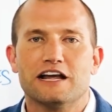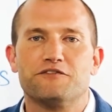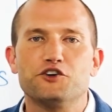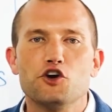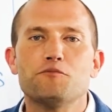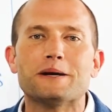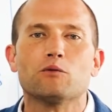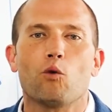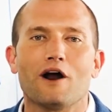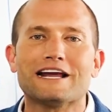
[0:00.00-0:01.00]
If you've
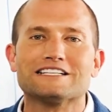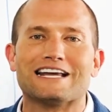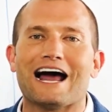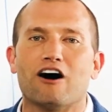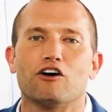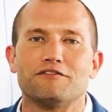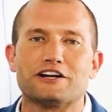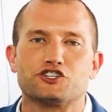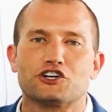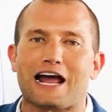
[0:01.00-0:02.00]
been wanting to
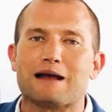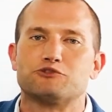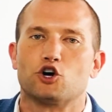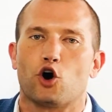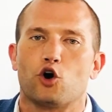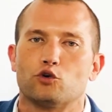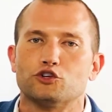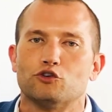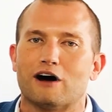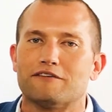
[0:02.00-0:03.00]
elevate your game to a whole
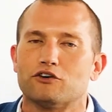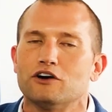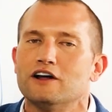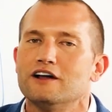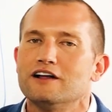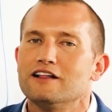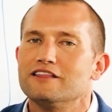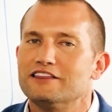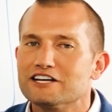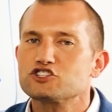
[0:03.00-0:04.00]
new level,
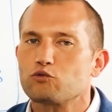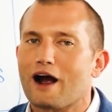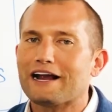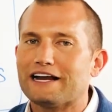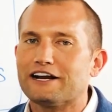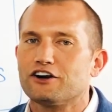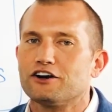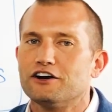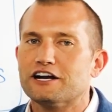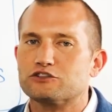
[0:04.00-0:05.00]
this right
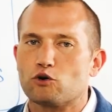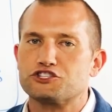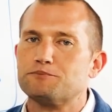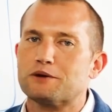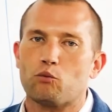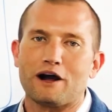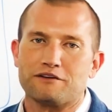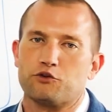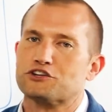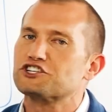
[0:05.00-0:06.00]
here is what you've been waiting
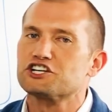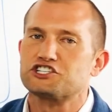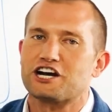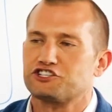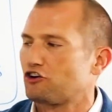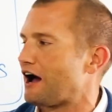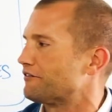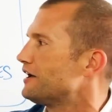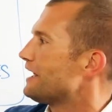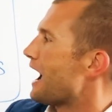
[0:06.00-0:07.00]
for. This is gonna change your life.
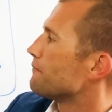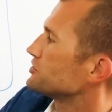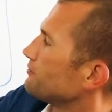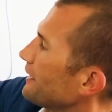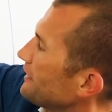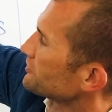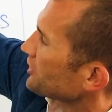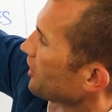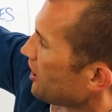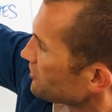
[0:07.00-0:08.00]
How much money does it
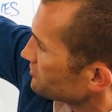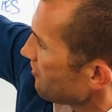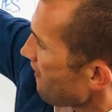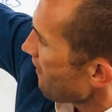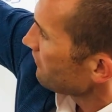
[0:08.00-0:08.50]
cost?